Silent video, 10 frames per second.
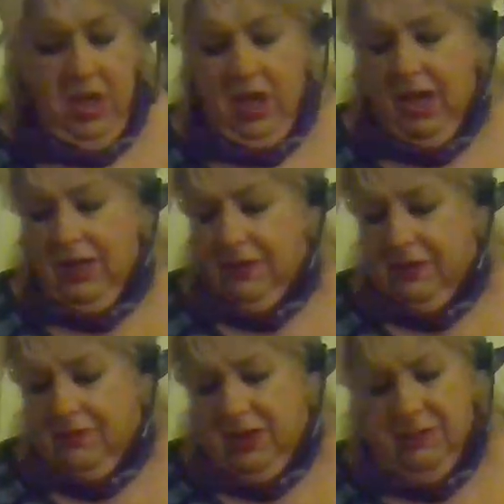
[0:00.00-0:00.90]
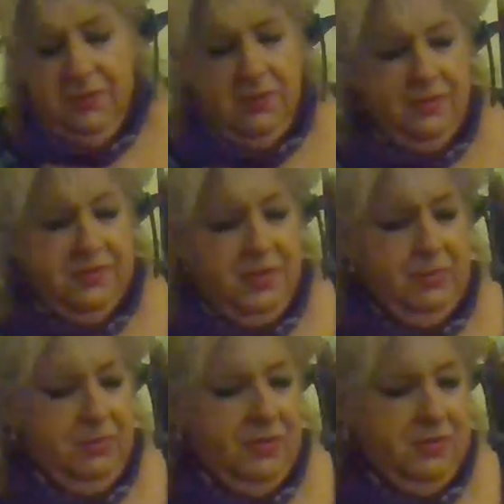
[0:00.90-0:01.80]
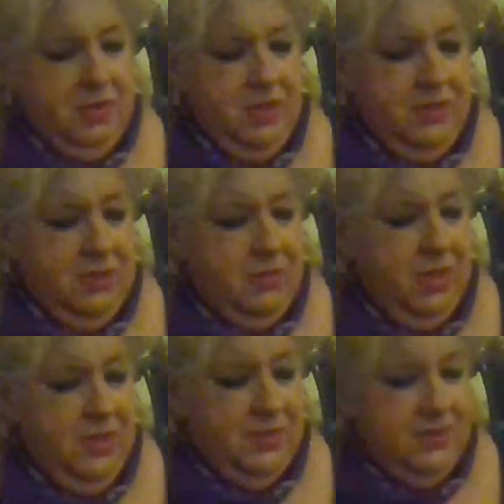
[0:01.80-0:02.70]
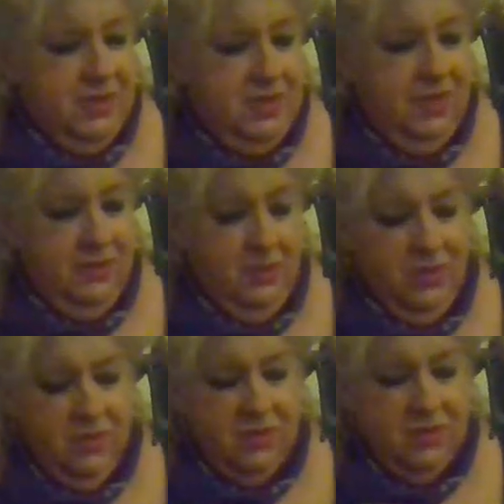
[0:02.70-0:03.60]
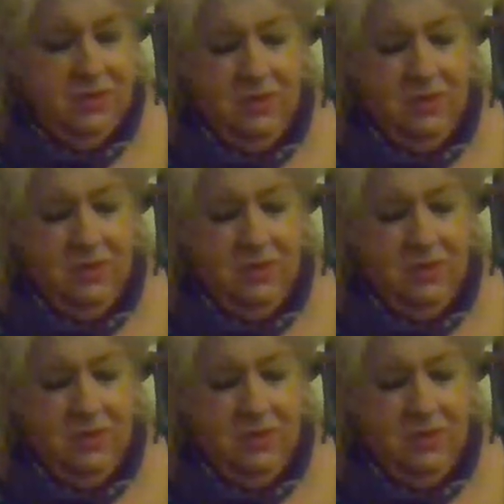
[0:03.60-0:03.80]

I think vitamins and supplements are like the greatest thing on the earth.